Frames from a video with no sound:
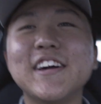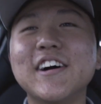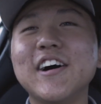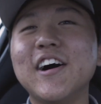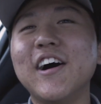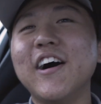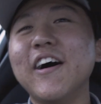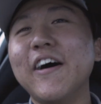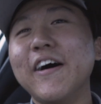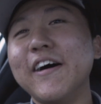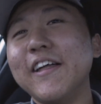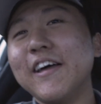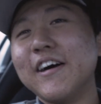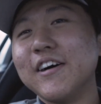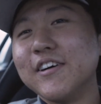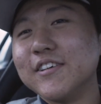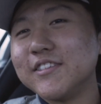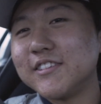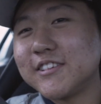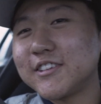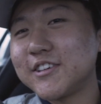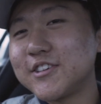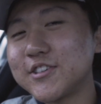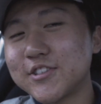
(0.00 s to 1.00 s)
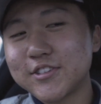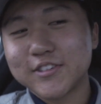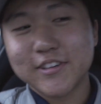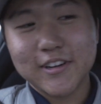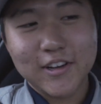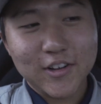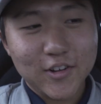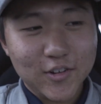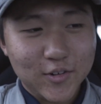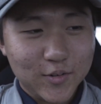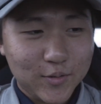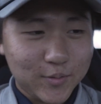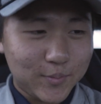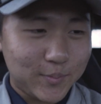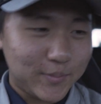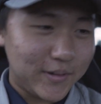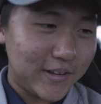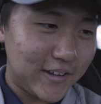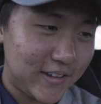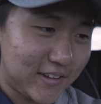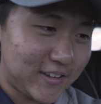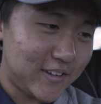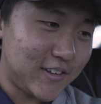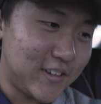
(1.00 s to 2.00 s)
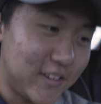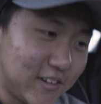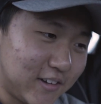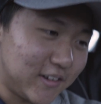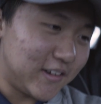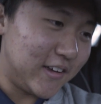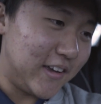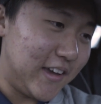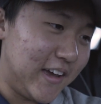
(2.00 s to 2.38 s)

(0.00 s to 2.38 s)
Oh my god,